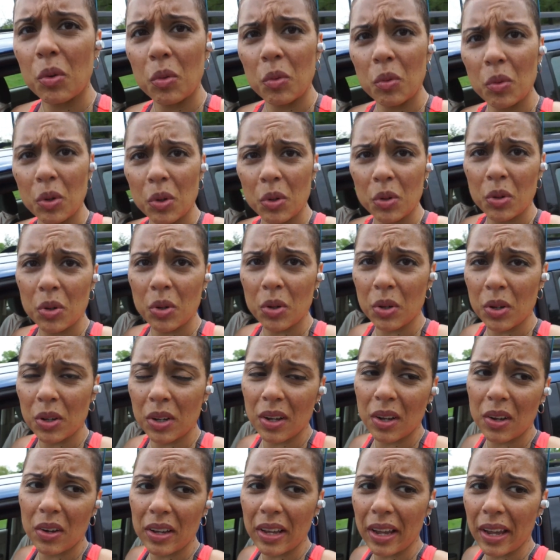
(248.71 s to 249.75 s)
Whew,
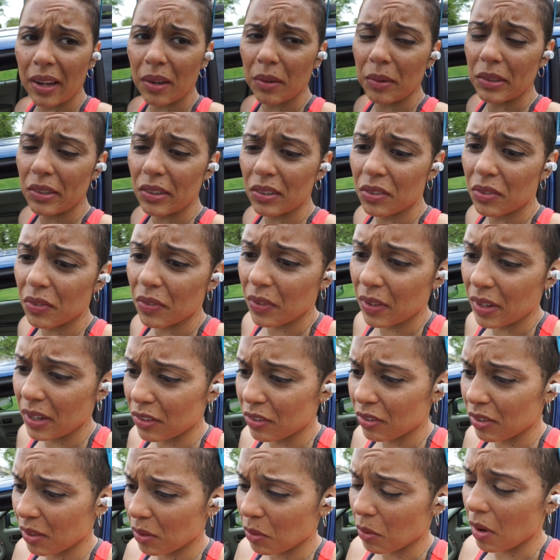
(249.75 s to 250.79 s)
okay, we just
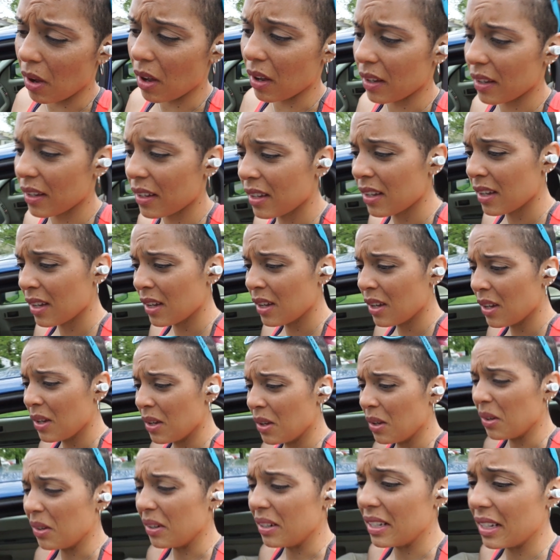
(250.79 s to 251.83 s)
finished the walk.
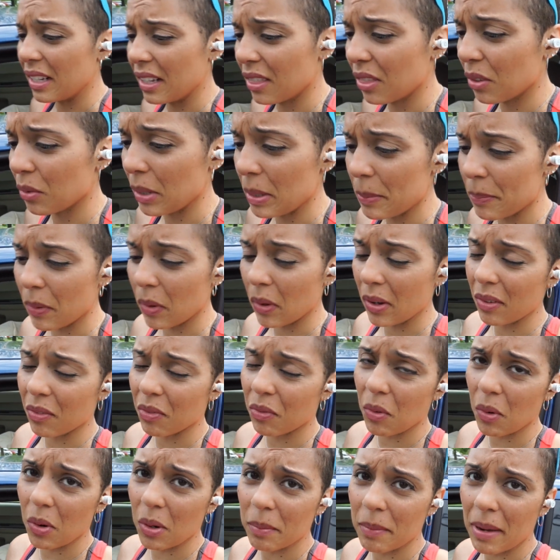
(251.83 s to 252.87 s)
We did
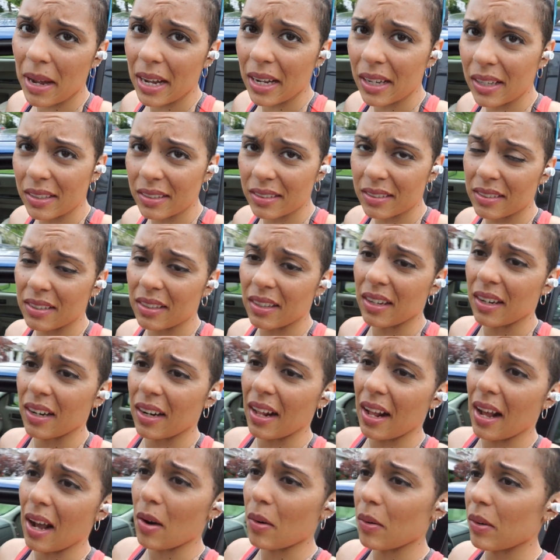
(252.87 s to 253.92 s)
3.4 miles in an
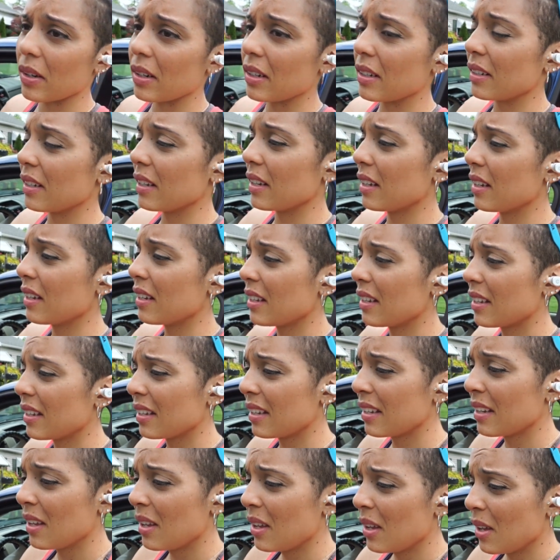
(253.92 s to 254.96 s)
hour, and
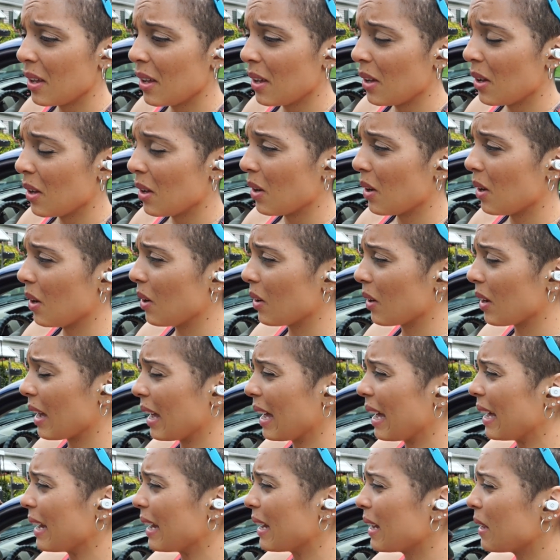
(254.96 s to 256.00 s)
oh
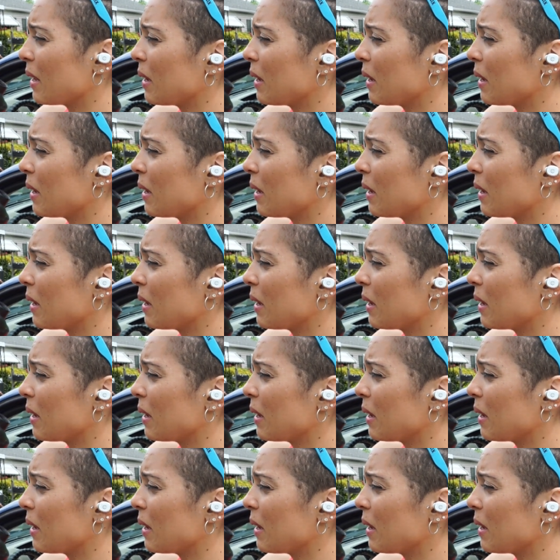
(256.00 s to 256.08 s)
God,